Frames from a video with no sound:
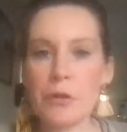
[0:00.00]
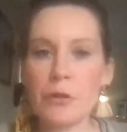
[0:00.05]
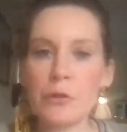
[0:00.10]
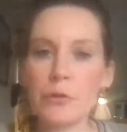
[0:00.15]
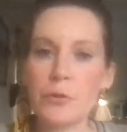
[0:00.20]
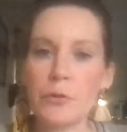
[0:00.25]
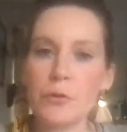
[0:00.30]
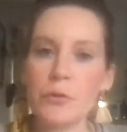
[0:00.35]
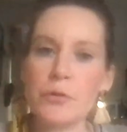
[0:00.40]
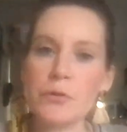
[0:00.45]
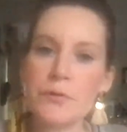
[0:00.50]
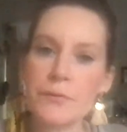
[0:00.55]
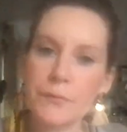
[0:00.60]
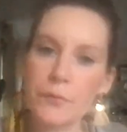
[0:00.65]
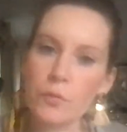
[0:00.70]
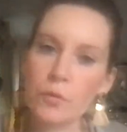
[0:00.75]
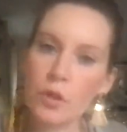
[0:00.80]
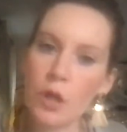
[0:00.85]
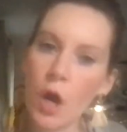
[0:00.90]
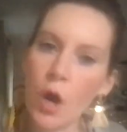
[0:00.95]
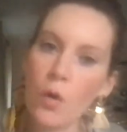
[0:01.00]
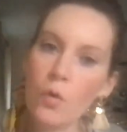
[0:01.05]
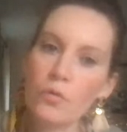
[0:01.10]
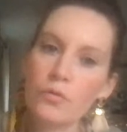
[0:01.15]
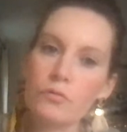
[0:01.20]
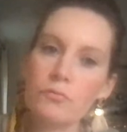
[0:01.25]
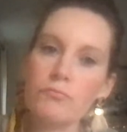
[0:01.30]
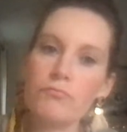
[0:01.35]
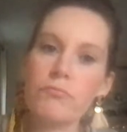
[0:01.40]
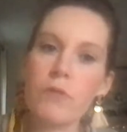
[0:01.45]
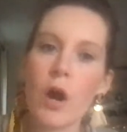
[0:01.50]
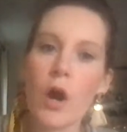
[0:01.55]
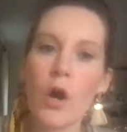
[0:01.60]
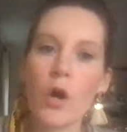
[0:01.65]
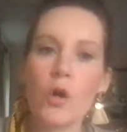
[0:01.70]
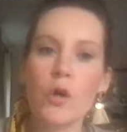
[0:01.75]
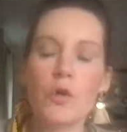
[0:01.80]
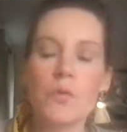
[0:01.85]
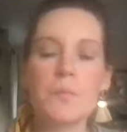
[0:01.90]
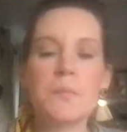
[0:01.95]
beautiful golden
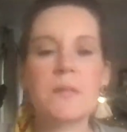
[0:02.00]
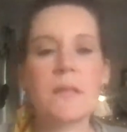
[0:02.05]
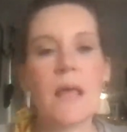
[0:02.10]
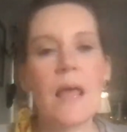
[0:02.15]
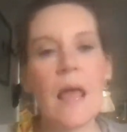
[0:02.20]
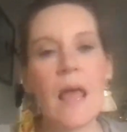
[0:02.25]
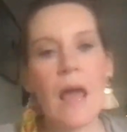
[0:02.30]
robes,